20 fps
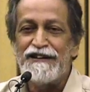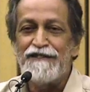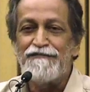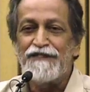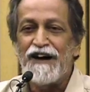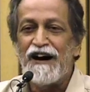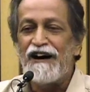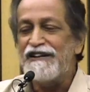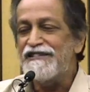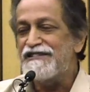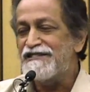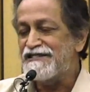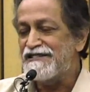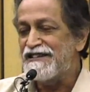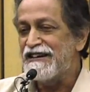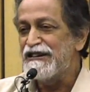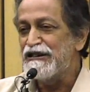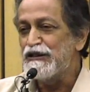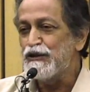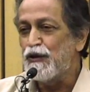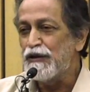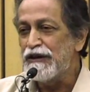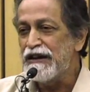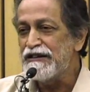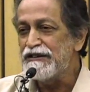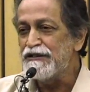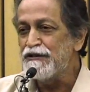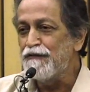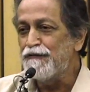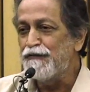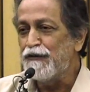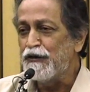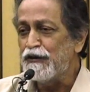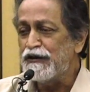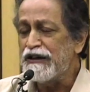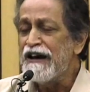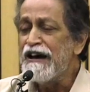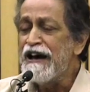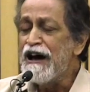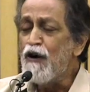You have castes and so on and so forth.